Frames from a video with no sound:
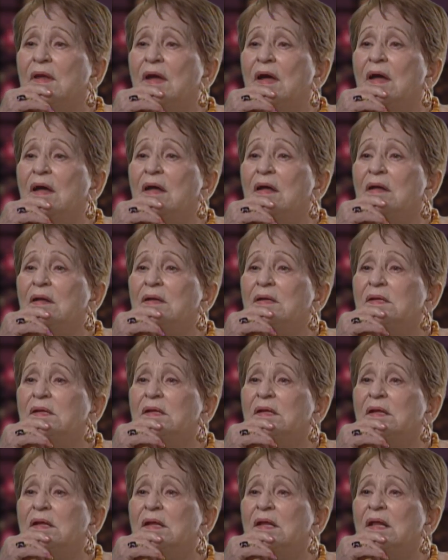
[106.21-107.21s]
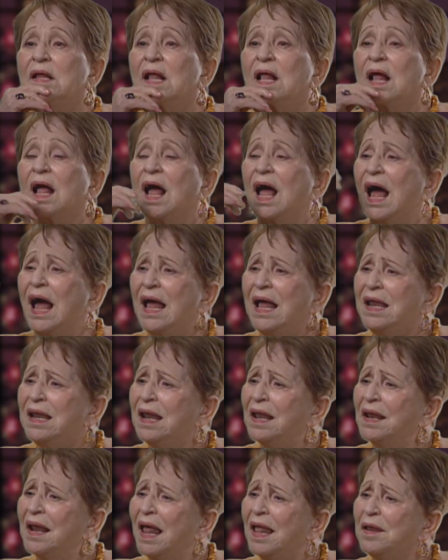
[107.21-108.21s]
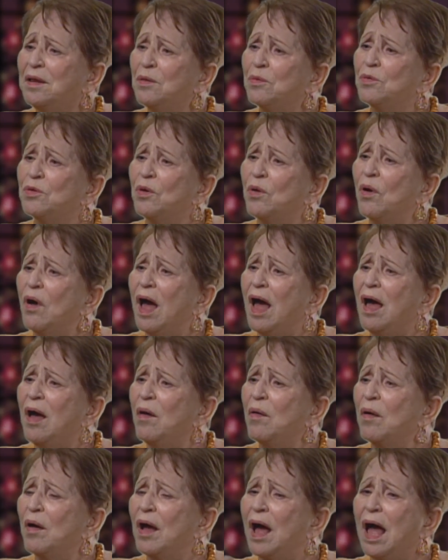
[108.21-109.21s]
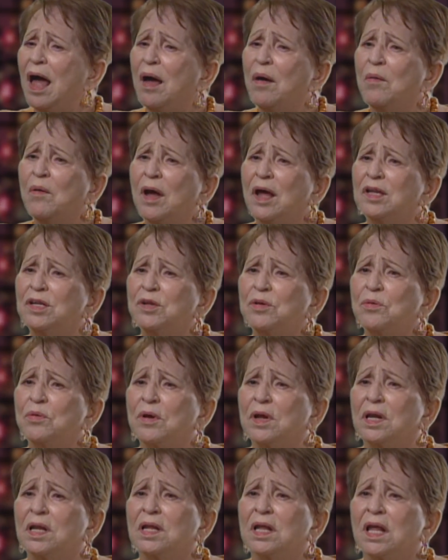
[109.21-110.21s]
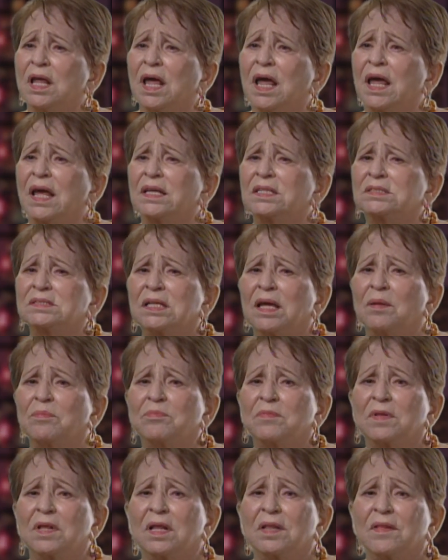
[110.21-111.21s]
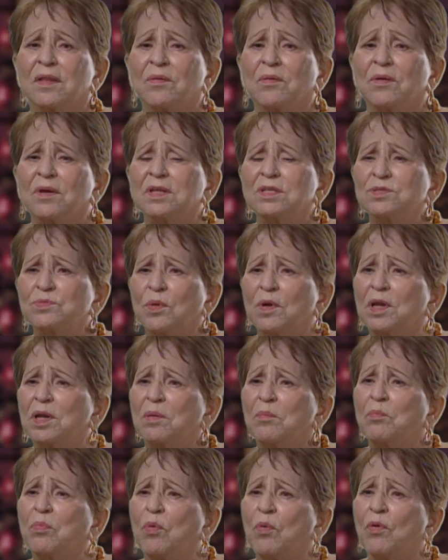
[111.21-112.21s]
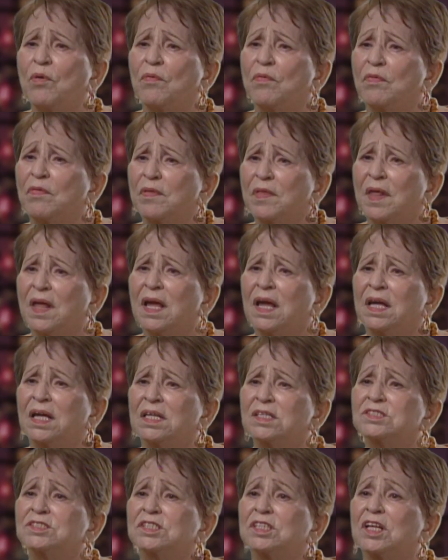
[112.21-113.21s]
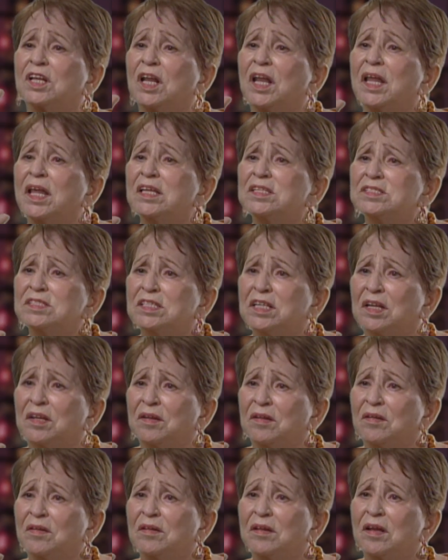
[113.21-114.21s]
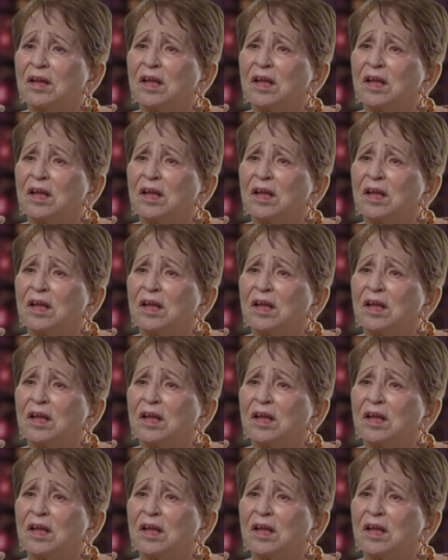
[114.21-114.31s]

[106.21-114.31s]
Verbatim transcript: uh, I, and I don't know how how I do it, except there is one important thing: is to listen